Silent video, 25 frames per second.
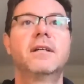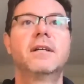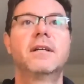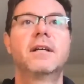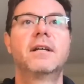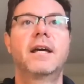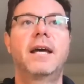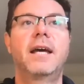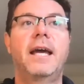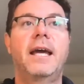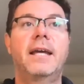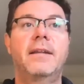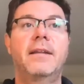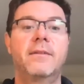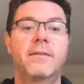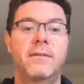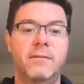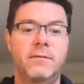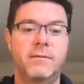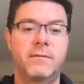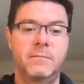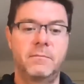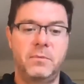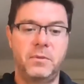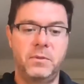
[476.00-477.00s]
And
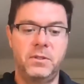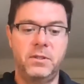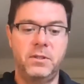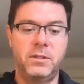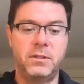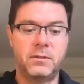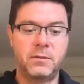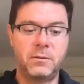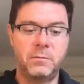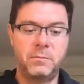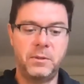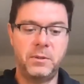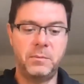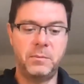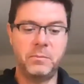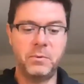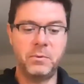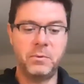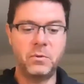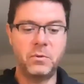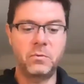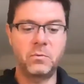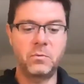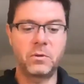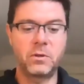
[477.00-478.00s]
in particular, people
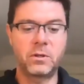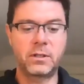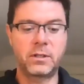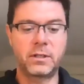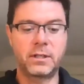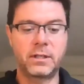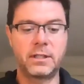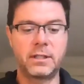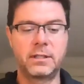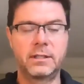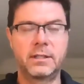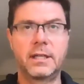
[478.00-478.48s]
who work on